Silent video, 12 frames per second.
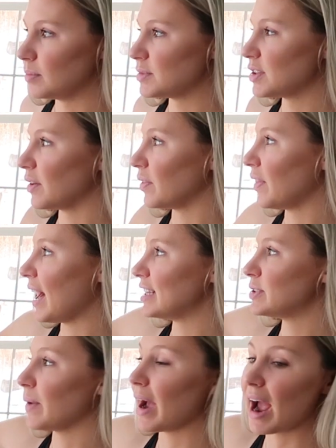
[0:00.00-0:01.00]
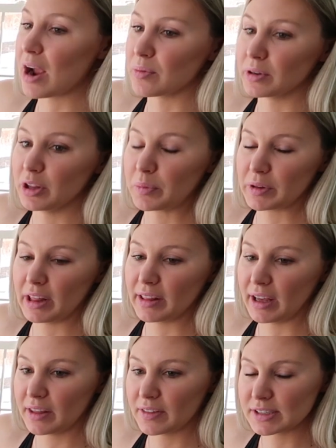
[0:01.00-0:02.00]
So that's why I really, really
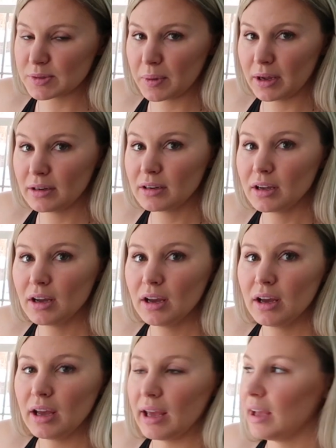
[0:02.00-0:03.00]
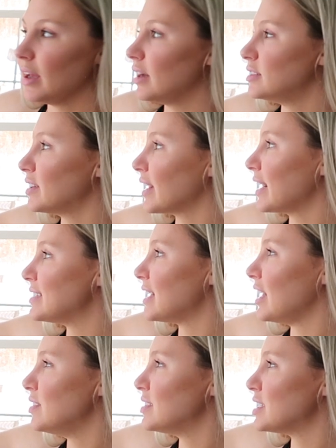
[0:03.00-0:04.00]
like this one. And like I
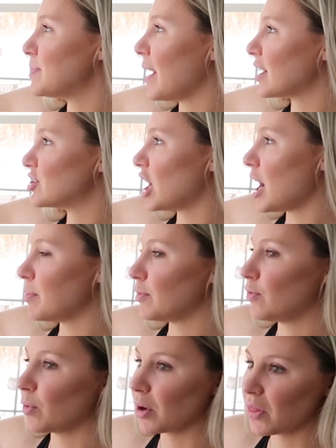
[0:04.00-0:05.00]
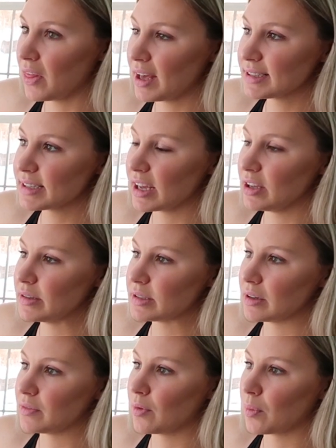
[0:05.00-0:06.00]
said, I use this backdrop for this. I use
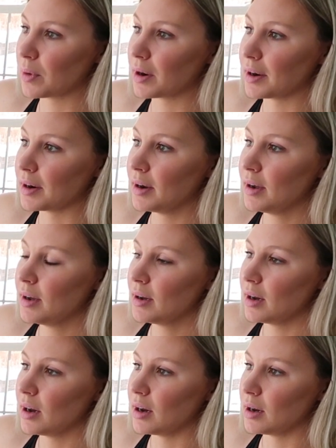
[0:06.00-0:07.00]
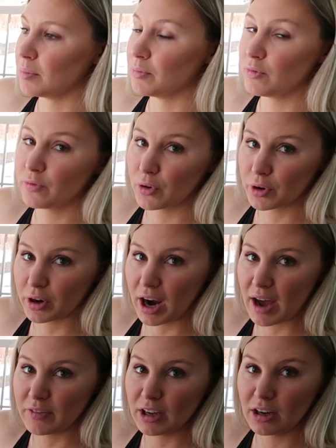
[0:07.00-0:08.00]
it for
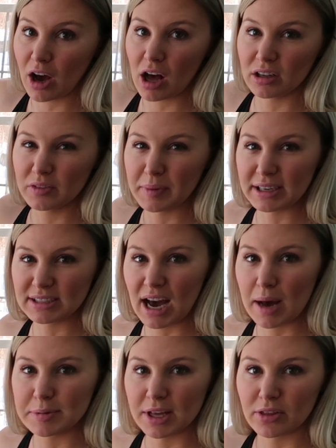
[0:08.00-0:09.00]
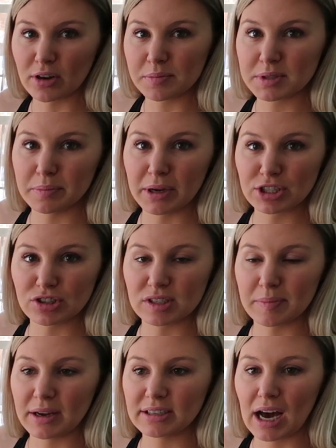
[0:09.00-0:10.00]
photographing all of my tops. I'll throw up some
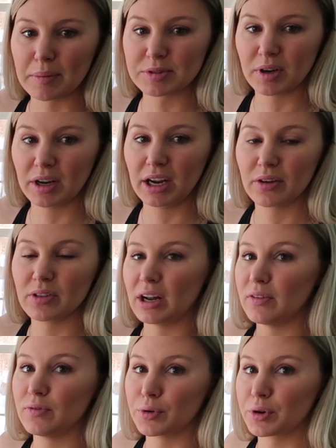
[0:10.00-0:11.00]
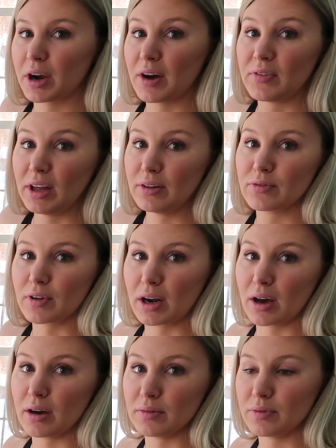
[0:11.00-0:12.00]
pictures of my tops right here that I photographed in
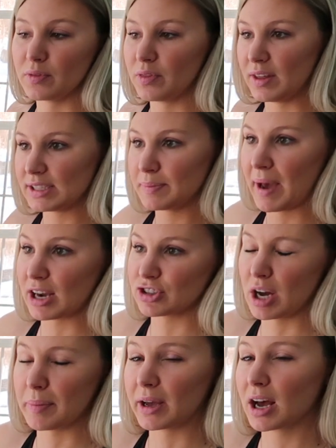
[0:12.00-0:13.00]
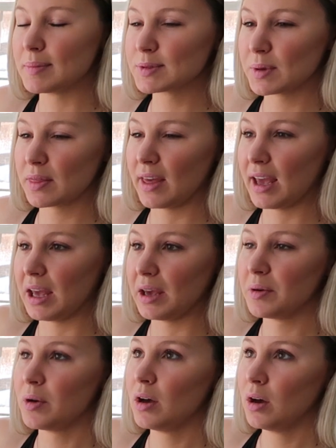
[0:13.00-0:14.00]
front of this backdrop. It comes with
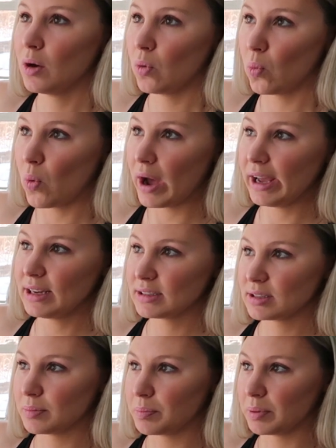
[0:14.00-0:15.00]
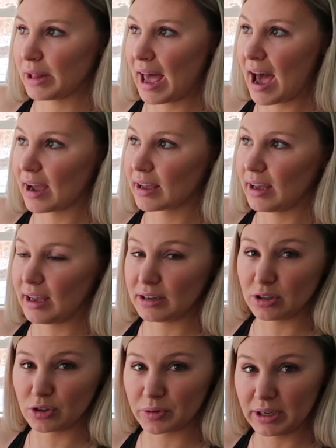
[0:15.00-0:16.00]
a white, black,
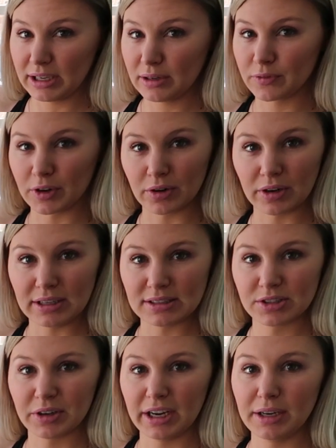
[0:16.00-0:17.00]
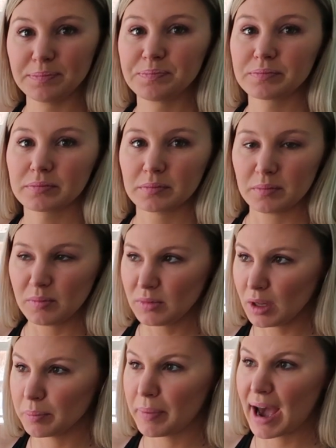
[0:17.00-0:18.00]
and green for green screen
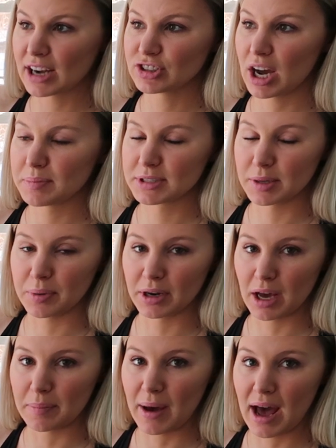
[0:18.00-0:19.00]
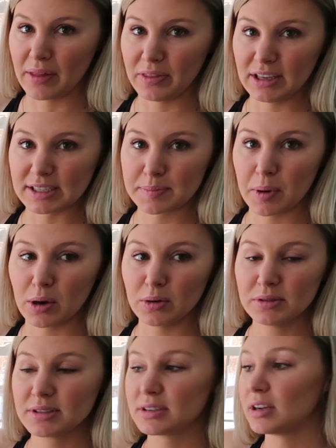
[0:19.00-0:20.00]
backdrops to put up on these
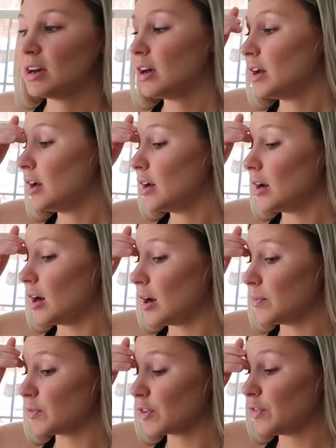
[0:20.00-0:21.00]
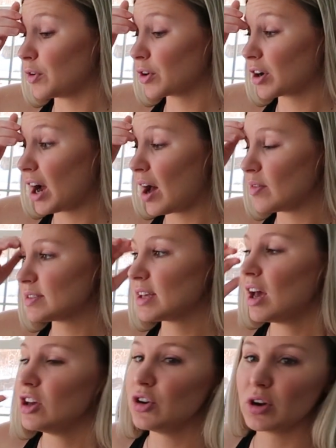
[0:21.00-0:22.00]
posts for photographs.
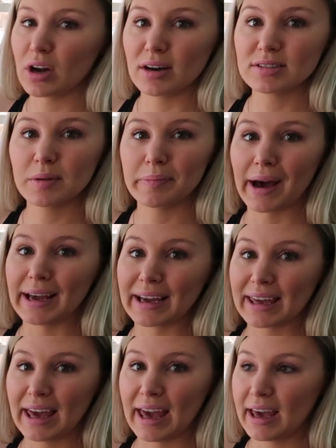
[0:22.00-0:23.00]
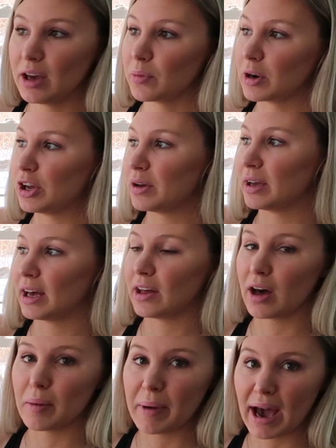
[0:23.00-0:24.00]
You can also buy a kit where you can get
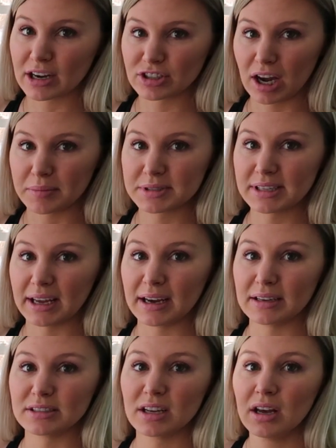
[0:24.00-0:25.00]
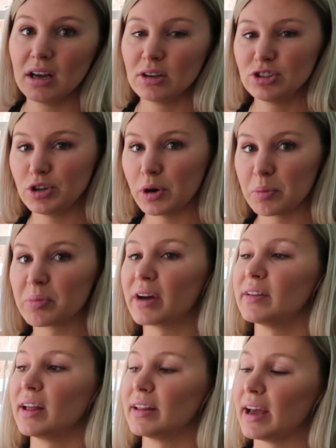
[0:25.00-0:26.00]
a backdrop stand, 2 umbrella